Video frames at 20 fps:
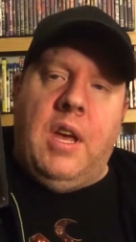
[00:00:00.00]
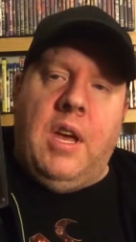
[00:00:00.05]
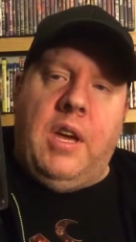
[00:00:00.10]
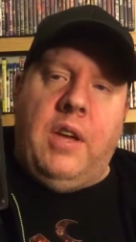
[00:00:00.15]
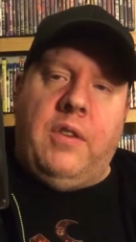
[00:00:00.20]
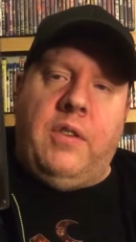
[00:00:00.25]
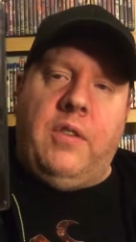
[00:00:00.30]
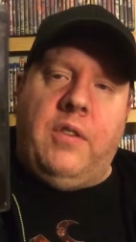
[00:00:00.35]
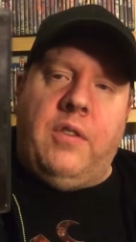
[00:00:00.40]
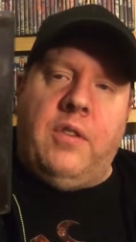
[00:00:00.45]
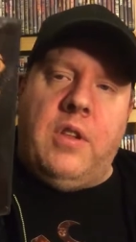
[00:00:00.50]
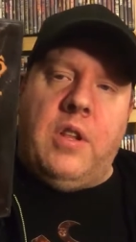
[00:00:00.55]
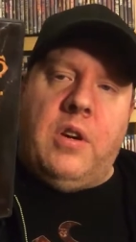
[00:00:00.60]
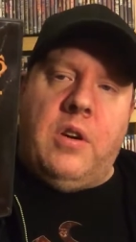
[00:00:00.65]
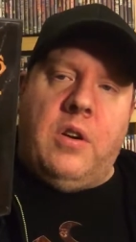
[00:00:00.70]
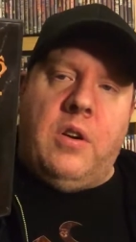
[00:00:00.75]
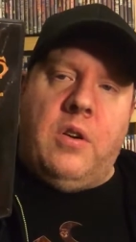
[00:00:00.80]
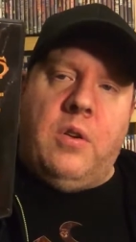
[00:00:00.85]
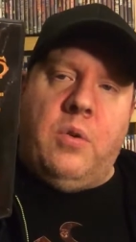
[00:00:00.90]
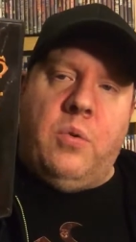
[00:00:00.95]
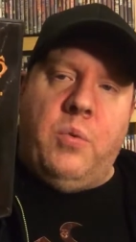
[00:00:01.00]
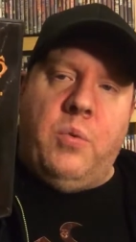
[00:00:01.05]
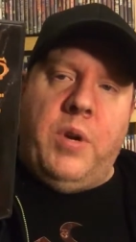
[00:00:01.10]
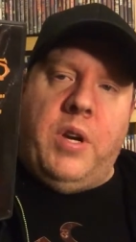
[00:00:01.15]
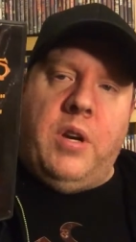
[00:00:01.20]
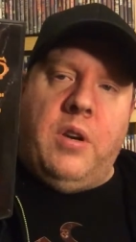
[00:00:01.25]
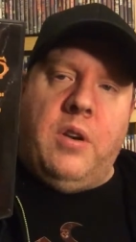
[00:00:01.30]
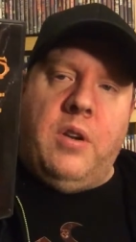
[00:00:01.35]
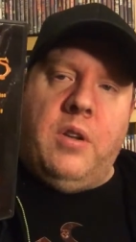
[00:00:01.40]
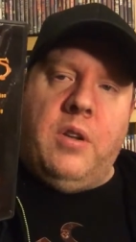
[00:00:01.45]
I guess it's another
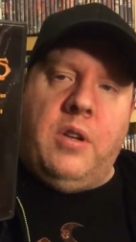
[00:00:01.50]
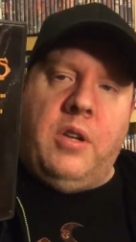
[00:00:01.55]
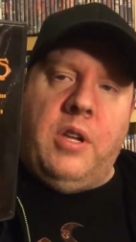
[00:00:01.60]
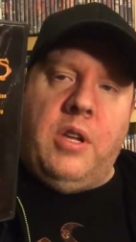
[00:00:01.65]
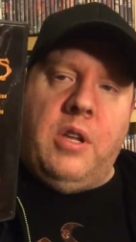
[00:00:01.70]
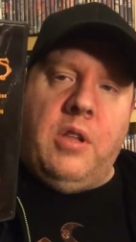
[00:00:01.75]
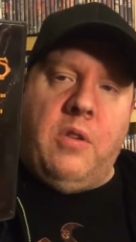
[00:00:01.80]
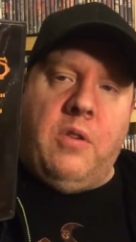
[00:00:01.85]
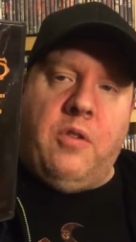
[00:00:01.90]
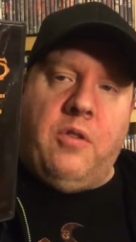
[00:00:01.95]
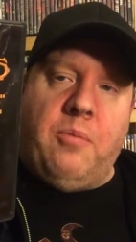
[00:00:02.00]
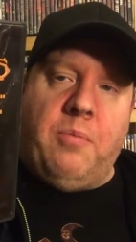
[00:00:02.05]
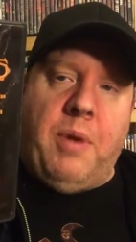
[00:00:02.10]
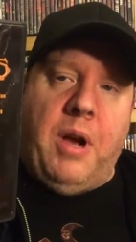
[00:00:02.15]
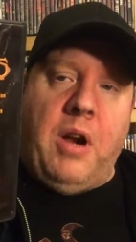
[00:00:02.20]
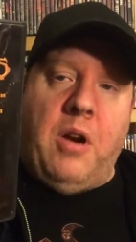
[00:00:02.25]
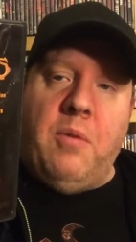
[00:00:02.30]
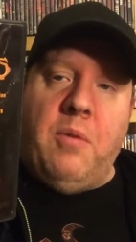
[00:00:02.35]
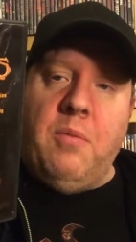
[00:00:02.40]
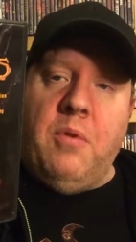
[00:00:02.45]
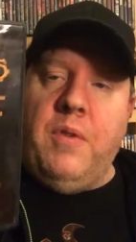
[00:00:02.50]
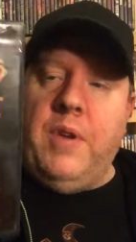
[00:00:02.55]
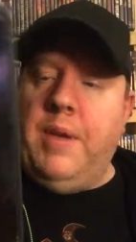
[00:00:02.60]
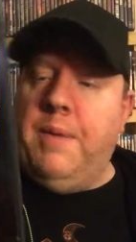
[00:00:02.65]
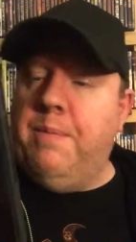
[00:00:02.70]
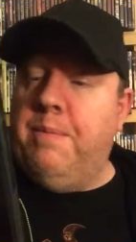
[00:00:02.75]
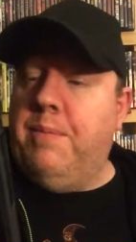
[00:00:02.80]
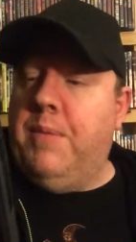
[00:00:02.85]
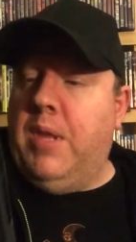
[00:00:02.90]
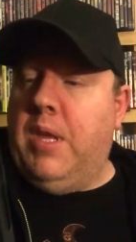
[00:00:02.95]
weird killer spider movie